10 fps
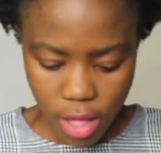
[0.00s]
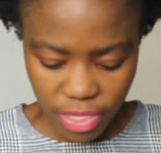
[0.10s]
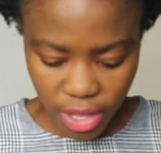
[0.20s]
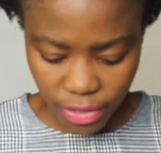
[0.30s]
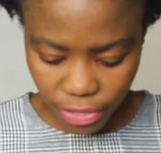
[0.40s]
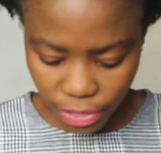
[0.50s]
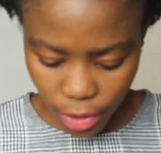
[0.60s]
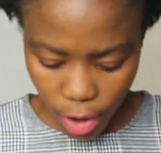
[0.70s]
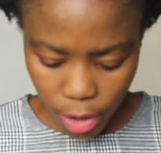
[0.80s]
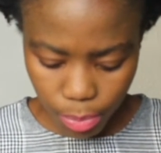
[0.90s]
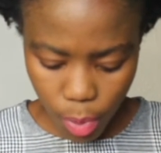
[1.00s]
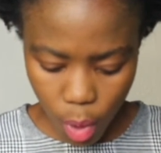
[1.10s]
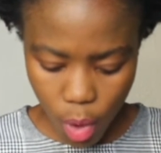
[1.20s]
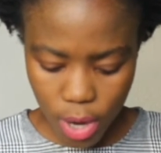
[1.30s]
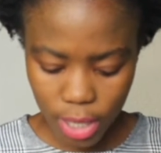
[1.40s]
the third
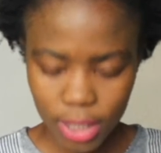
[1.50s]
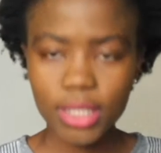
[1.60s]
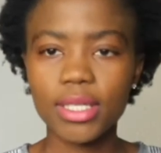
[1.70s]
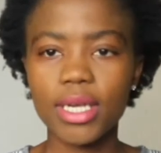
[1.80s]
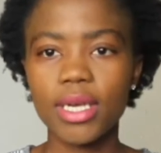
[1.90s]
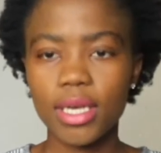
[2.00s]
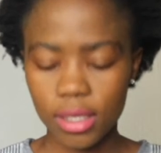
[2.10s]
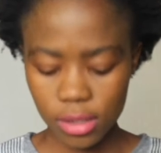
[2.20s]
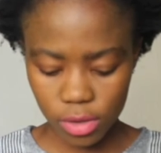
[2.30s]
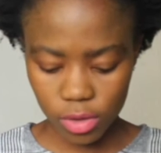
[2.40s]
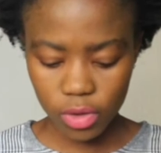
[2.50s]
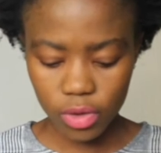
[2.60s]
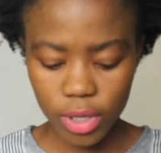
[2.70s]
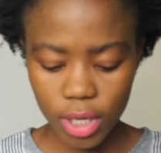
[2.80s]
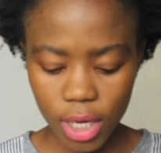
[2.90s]
point is you
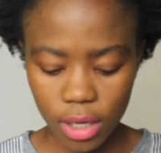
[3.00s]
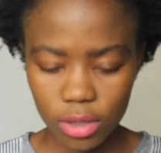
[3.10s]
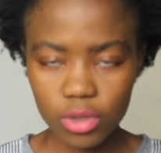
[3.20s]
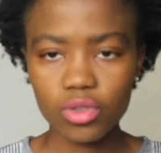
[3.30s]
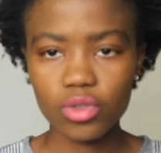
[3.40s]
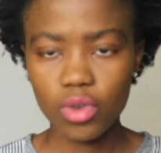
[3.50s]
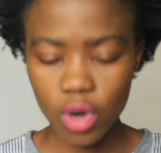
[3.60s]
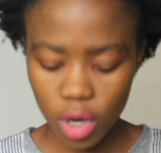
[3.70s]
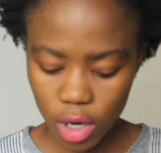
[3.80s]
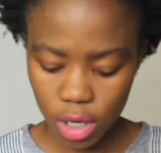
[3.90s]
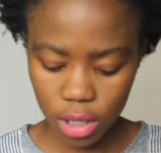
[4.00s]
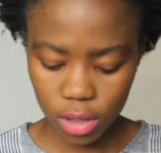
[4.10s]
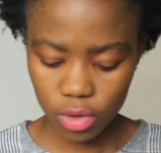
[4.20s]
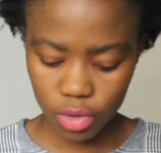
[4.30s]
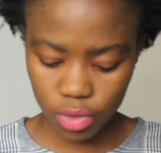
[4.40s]
need to learn
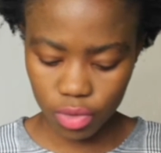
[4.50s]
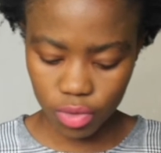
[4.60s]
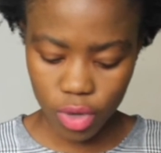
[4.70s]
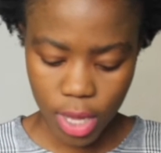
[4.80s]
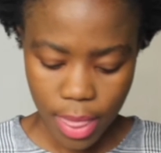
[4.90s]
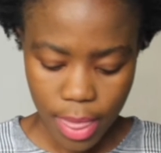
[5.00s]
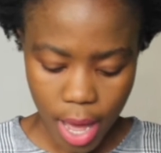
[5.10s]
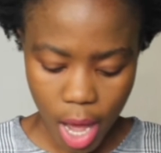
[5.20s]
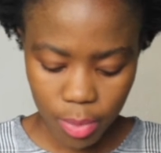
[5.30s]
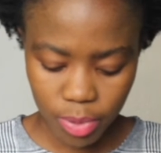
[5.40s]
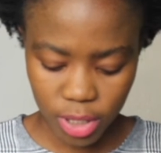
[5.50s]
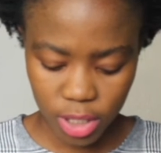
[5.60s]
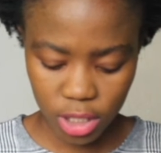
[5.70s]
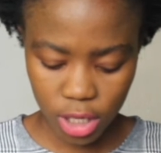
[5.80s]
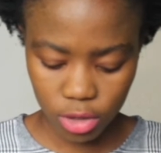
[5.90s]
to
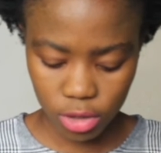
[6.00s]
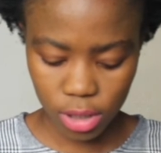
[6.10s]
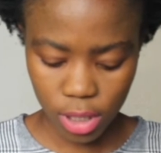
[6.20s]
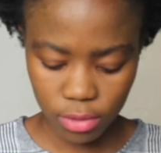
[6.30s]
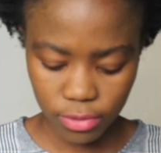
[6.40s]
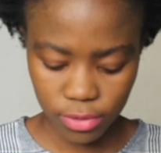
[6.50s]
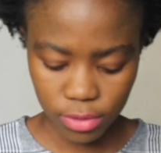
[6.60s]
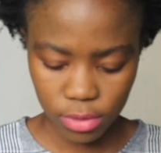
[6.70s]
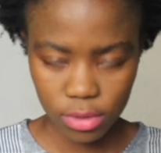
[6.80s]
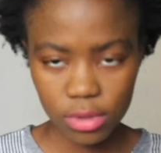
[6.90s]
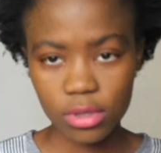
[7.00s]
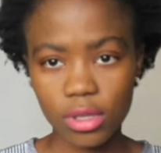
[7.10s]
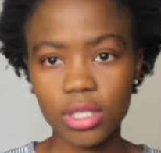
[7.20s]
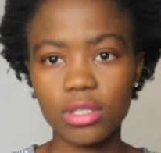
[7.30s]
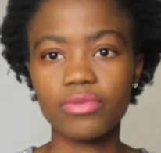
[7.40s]
appreciate yourself so
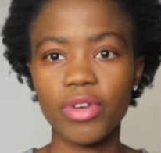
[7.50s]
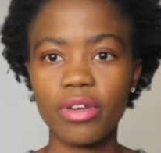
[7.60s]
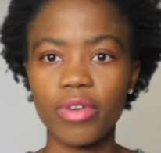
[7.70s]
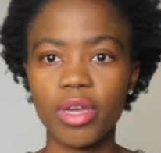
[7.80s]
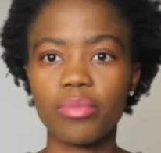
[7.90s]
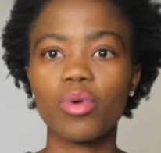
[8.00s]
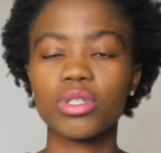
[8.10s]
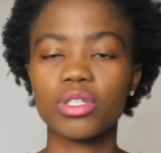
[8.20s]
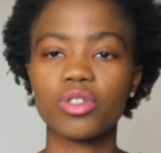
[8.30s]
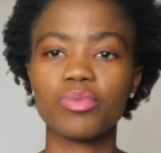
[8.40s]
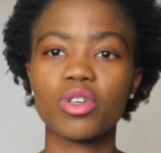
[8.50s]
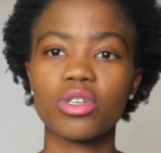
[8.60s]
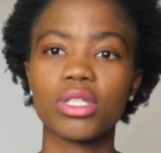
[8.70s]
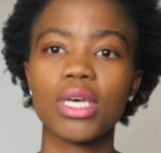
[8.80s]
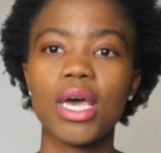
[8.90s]
this is very very important
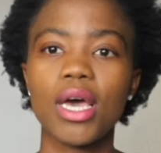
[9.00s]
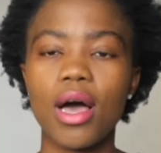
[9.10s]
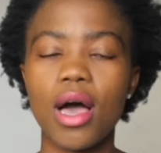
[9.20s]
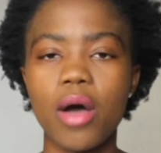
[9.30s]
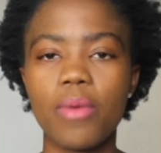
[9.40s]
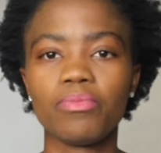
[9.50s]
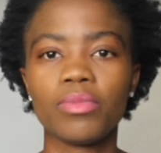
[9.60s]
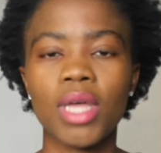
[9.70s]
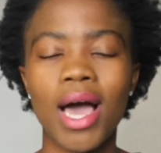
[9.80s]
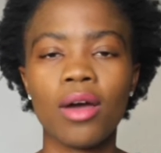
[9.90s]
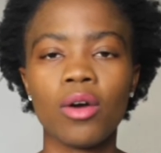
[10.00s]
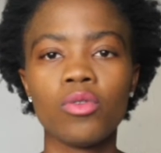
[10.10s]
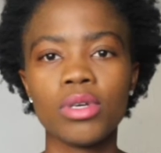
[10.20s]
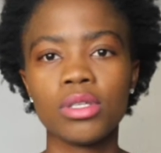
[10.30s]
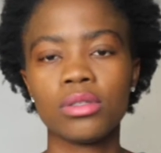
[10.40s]
because um, i
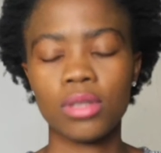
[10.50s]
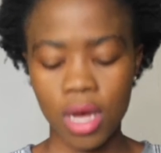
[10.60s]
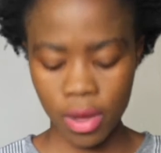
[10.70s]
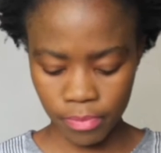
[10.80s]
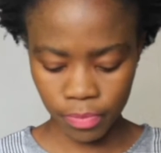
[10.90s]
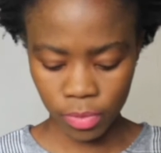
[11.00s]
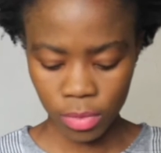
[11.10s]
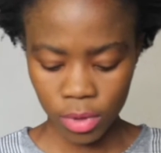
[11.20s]
always um,